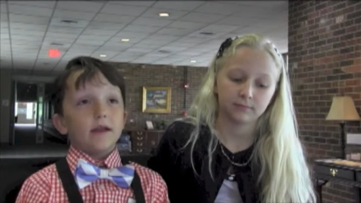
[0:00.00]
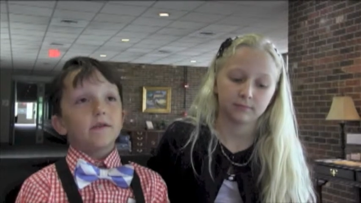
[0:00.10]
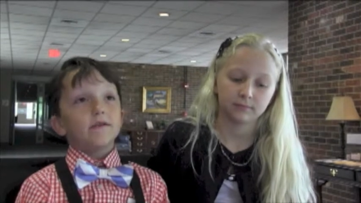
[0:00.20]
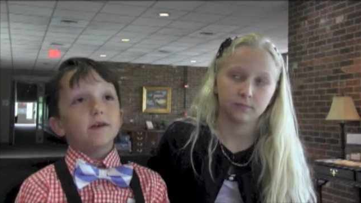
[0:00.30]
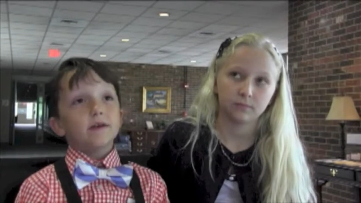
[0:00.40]

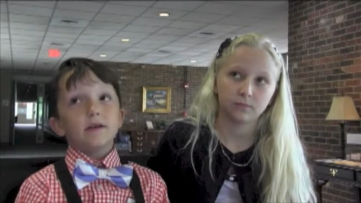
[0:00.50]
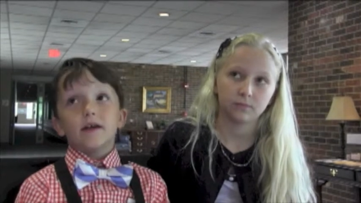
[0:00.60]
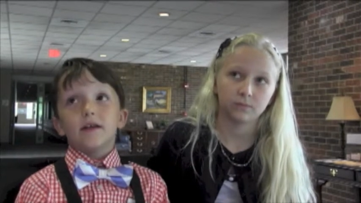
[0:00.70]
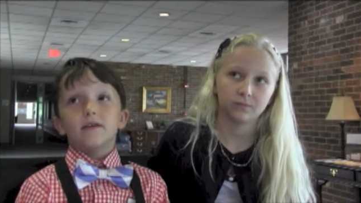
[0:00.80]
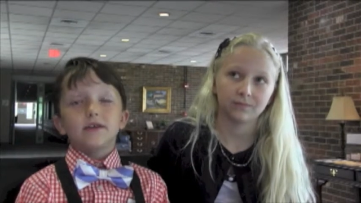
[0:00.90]
Speaker 1: And, th
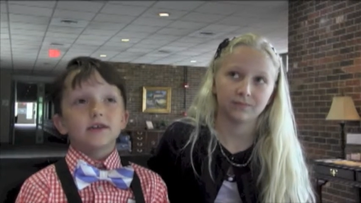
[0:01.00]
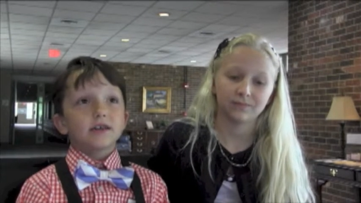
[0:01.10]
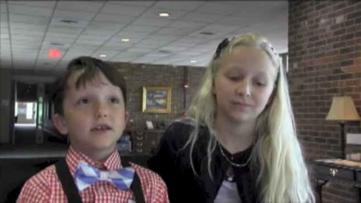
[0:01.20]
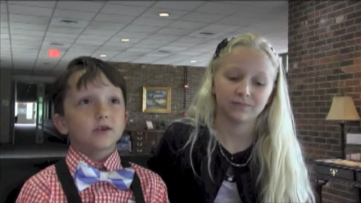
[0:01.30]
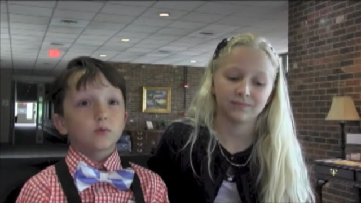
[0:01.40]
and this
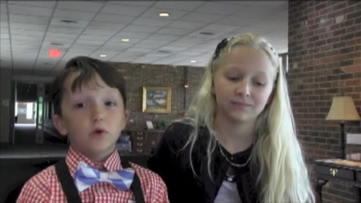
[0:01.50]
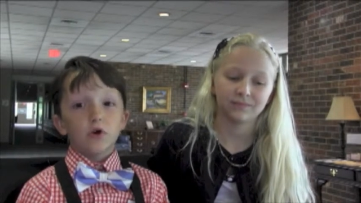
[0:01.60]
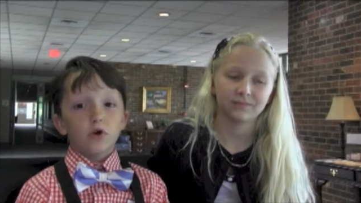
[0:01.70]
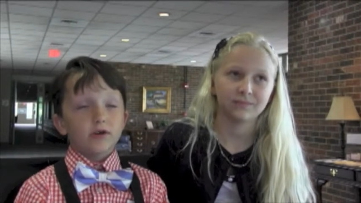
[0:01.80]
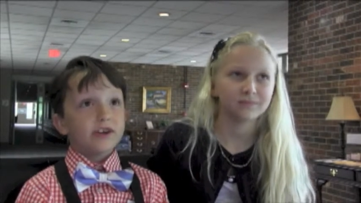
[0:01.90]
is His
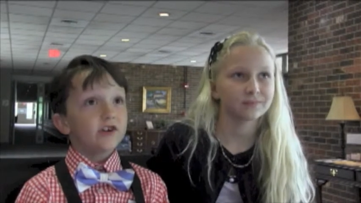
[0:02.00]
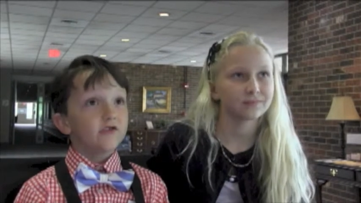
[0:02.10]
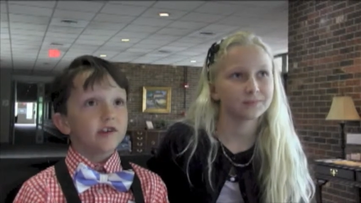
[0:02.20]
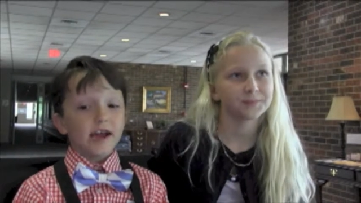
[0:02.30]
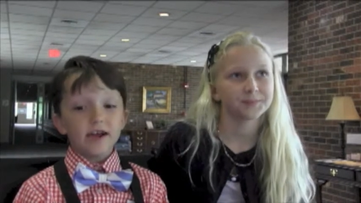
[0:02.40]
world. He
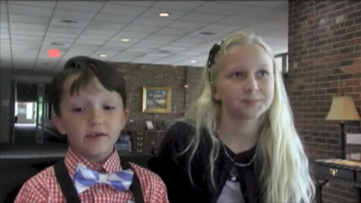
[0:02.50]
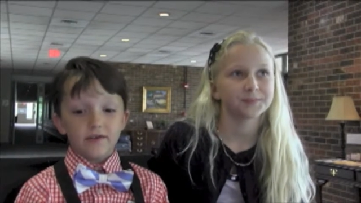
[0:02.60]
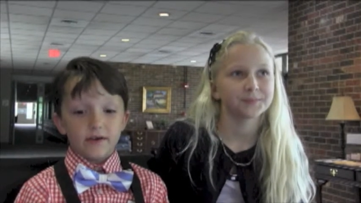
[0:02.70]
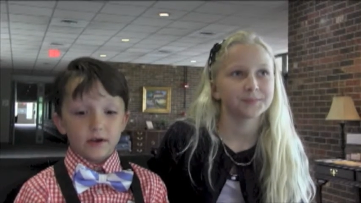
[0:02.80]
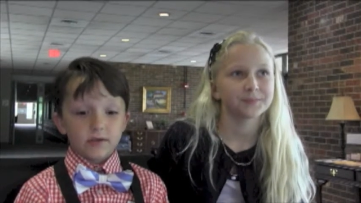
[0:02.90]

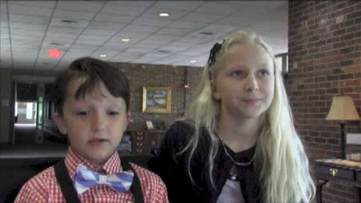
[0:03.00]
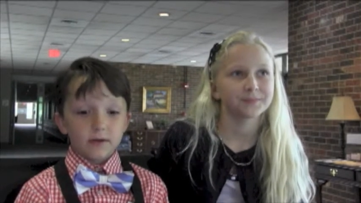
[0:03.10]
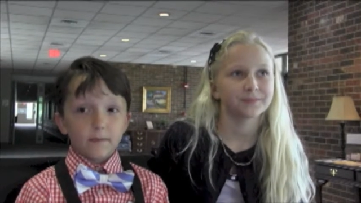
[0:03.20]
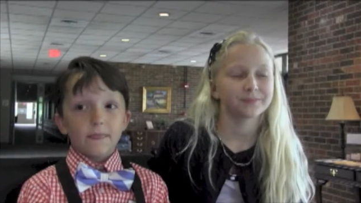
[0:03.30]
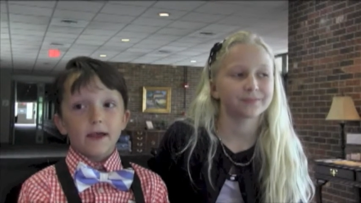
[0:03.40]
created
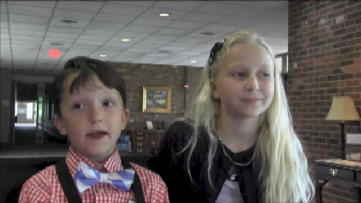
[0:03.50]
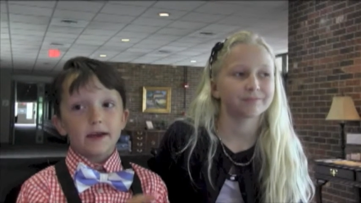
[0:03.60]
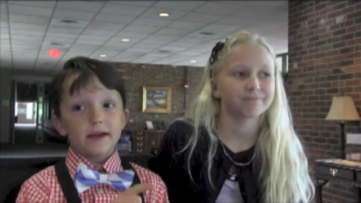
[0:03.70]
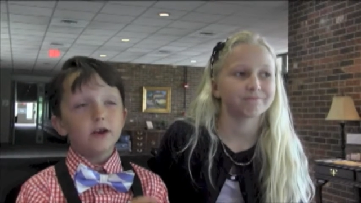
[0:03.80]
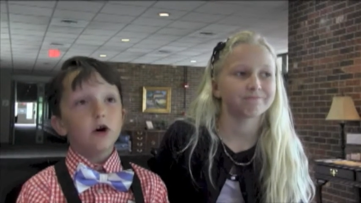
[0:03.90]
this,
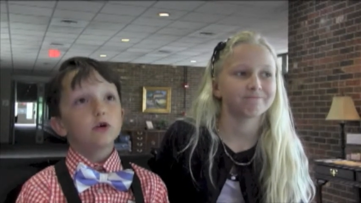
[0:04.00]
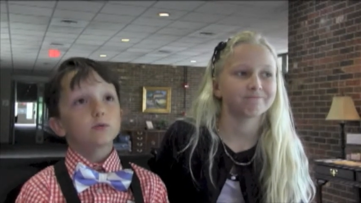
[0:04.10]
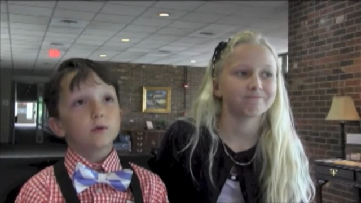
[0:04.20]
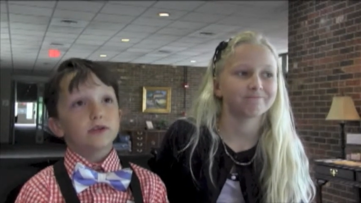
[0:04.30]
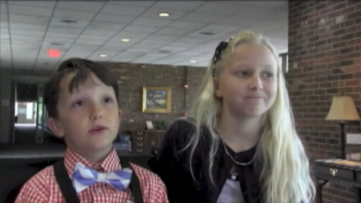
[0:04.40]
and He
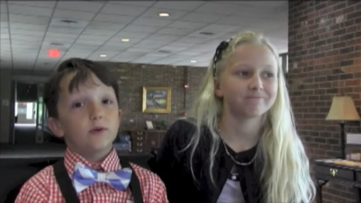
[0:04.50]
knows what's